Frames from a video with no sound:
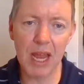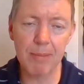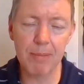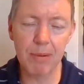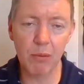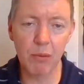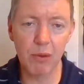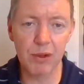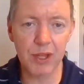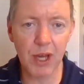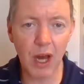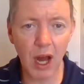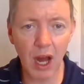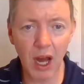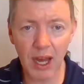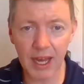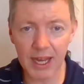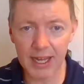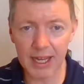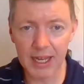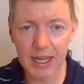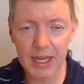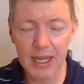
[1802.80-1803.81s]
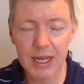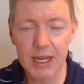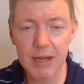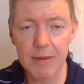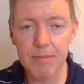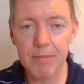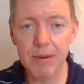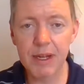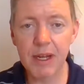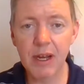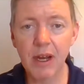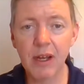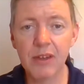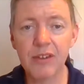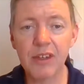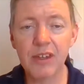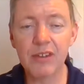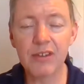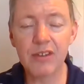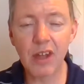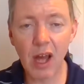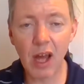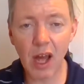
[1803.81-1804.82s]
paper with I,
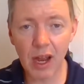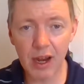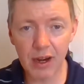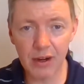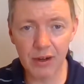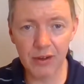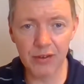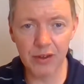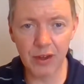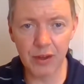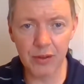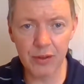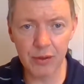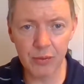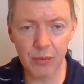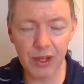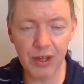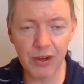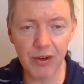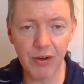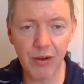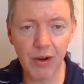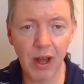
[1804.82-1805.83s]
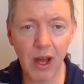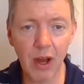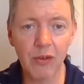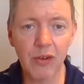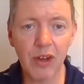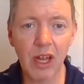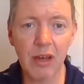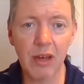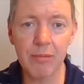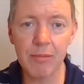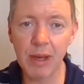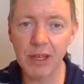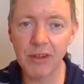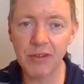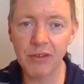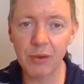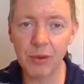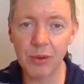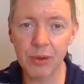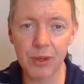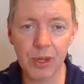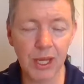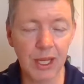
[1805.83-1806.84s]
because it tires the reader out and
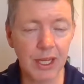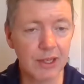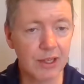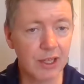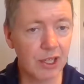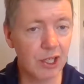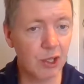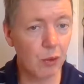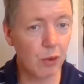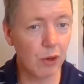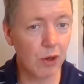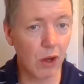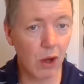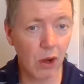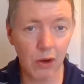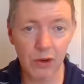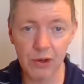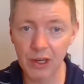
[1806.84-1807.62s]
makes you think that you are